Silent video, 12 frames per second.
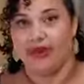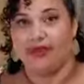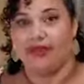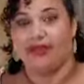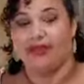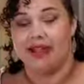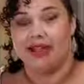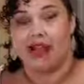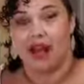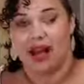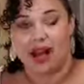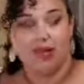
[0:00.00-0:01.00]
Then say,
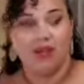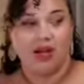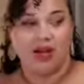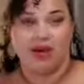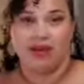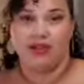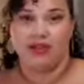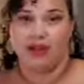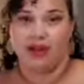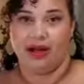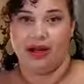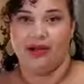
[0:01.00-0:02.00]
I'm not going to
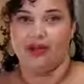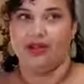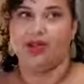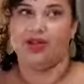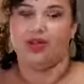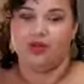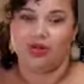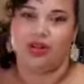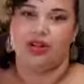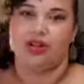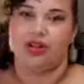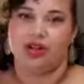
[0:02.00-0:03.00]
buy this cute
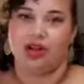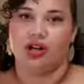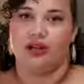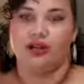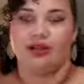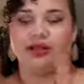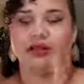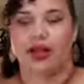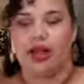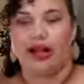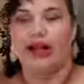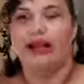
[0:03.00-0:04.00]
shirt at Target because
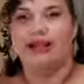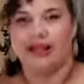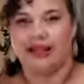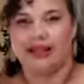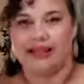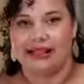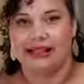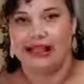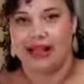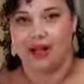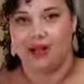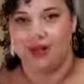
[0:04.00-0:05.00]
I like to eat
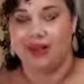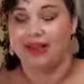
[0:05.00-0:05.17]
out,